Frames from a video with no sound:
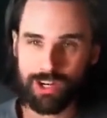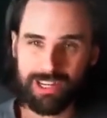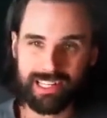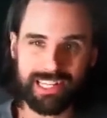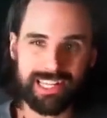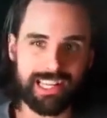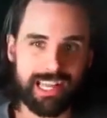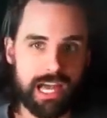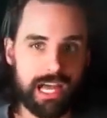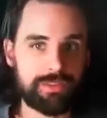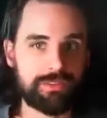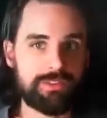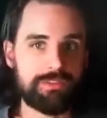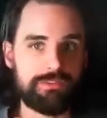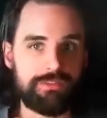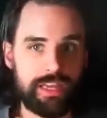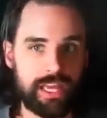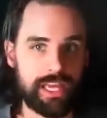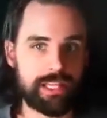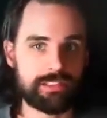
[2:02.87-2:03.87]
to get kind of
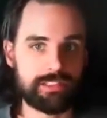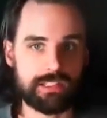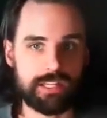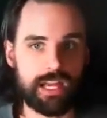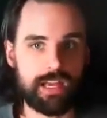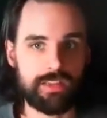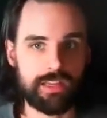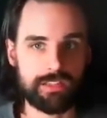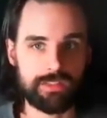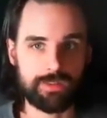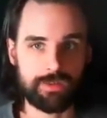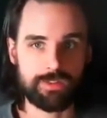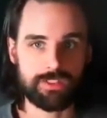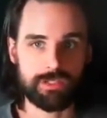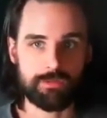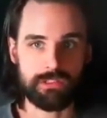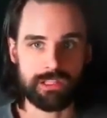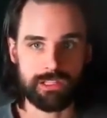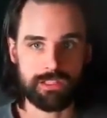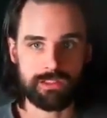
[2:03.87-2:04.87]
advanced in how they do
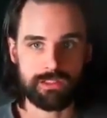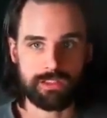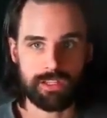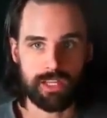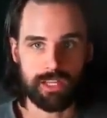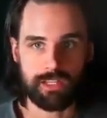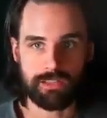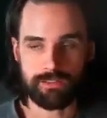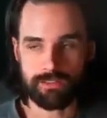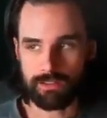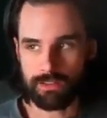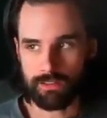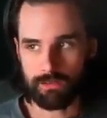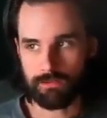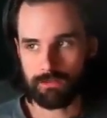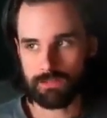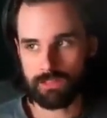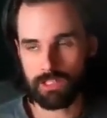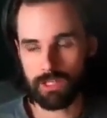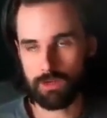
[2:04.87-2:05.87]
some of these things to,
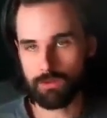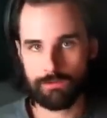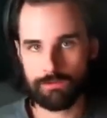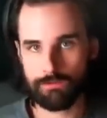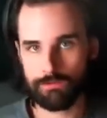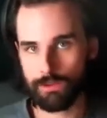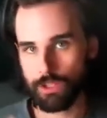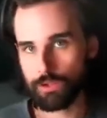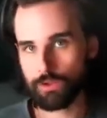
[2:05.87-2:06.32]
you know, filter